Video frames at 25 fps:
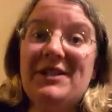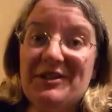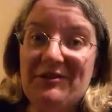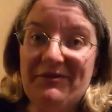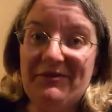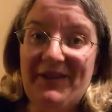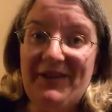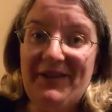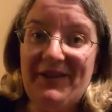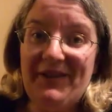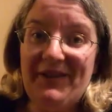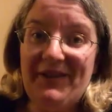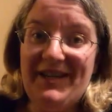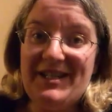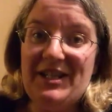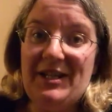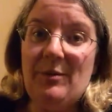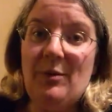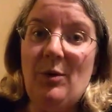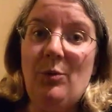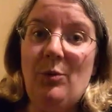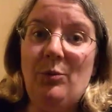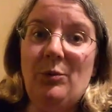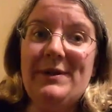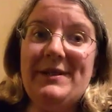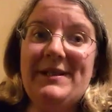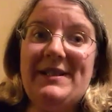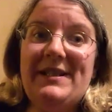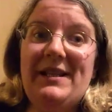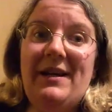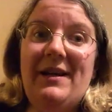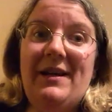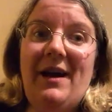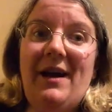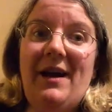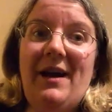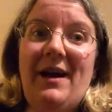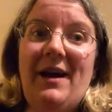original version
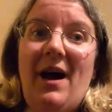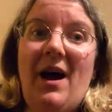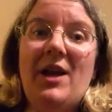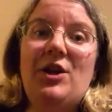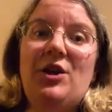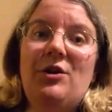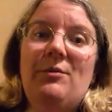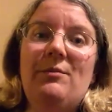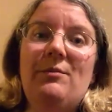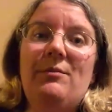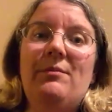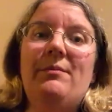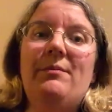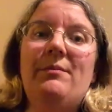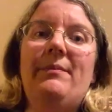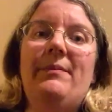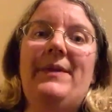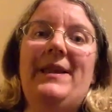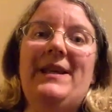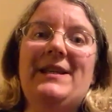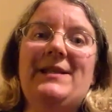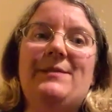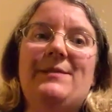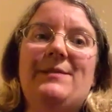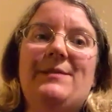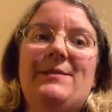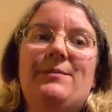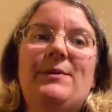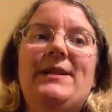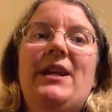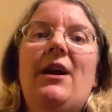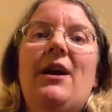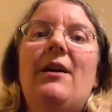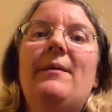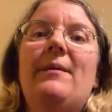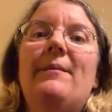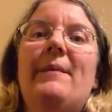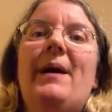was that I knew this
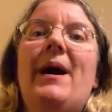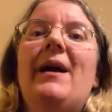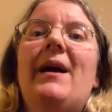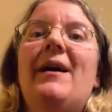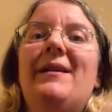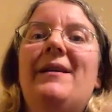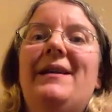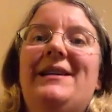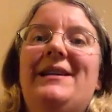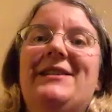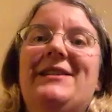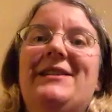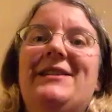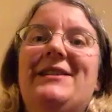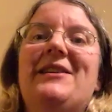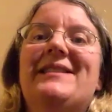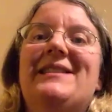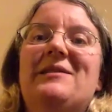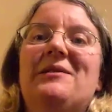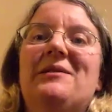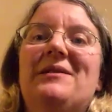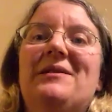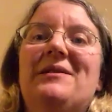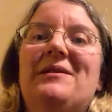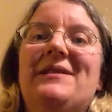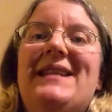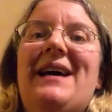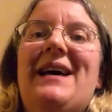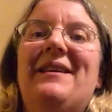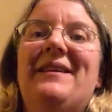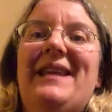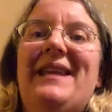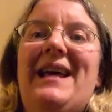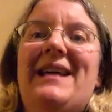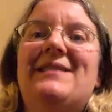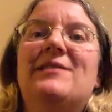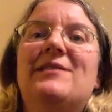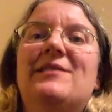was my only chance to sort
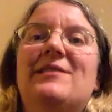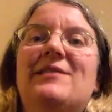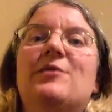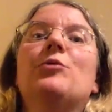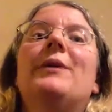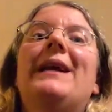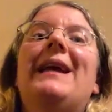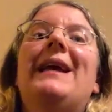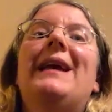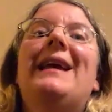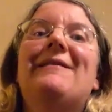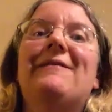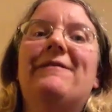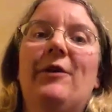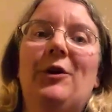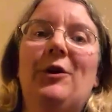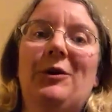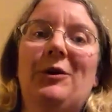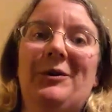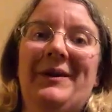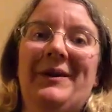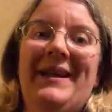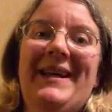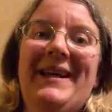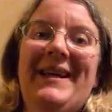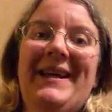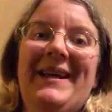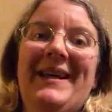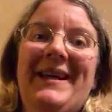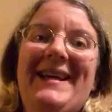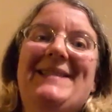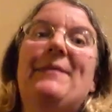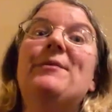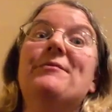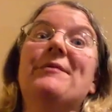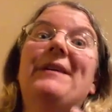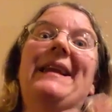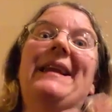of tell their story in full.
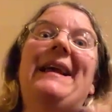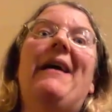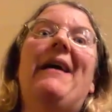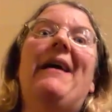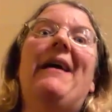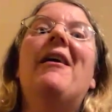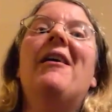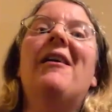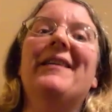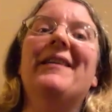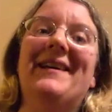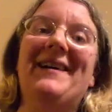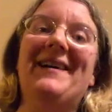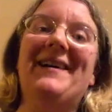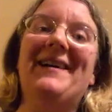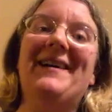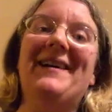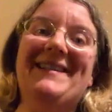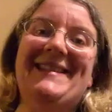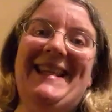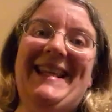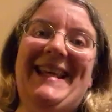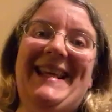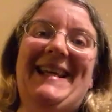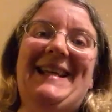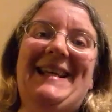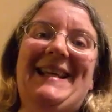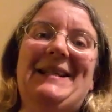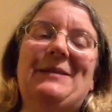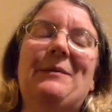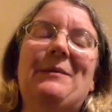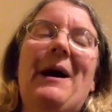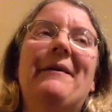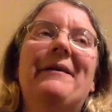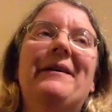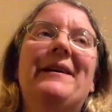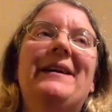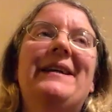So it was really hard cutting
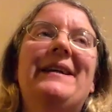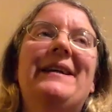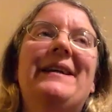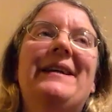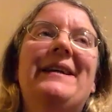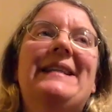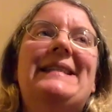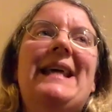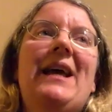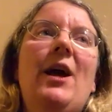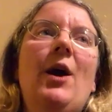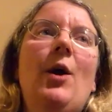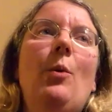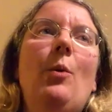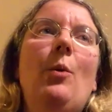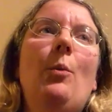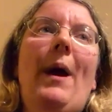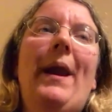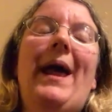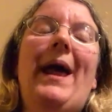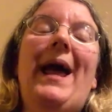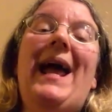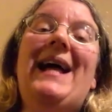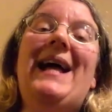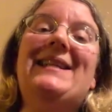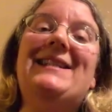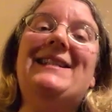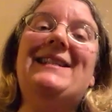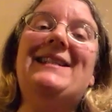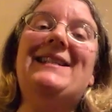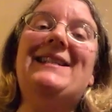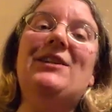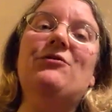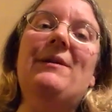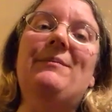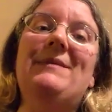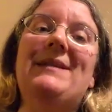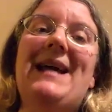things. Whereas when I had
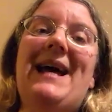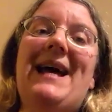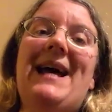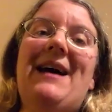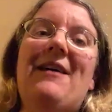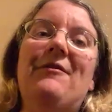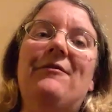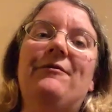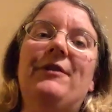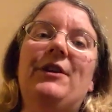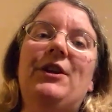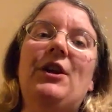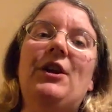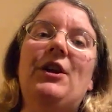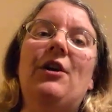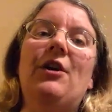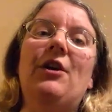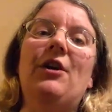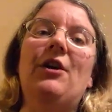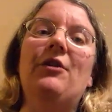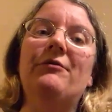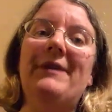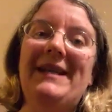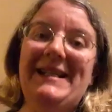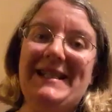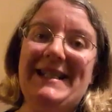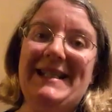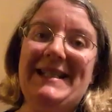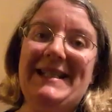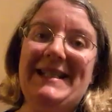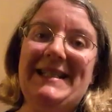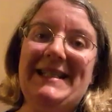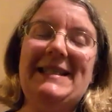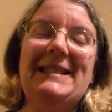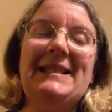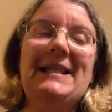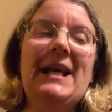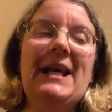to trim down for young
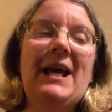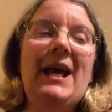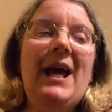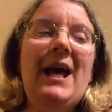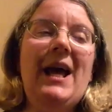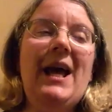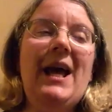readers,